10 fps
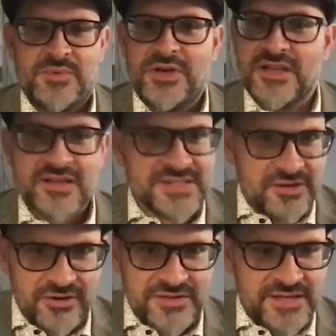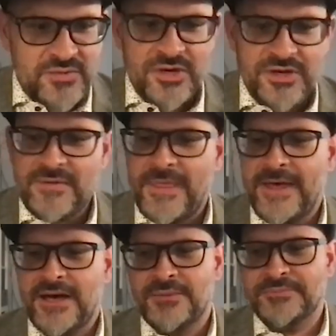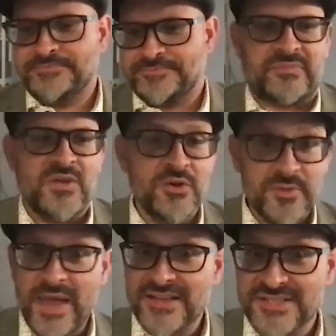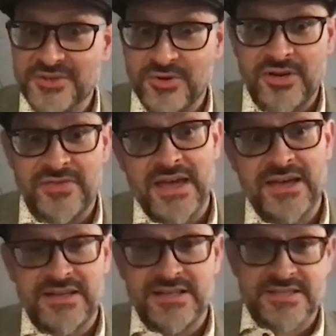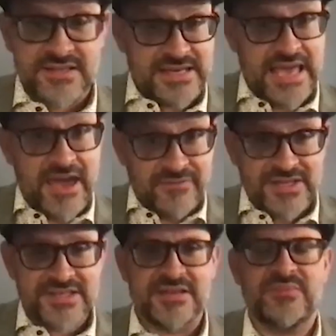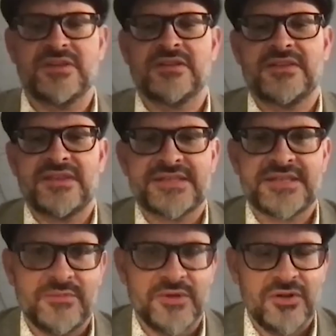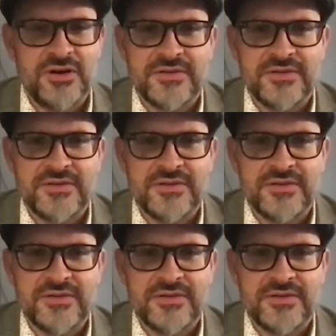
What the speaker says: bet. I got started on day one. The backstory on that is like having something like this come along,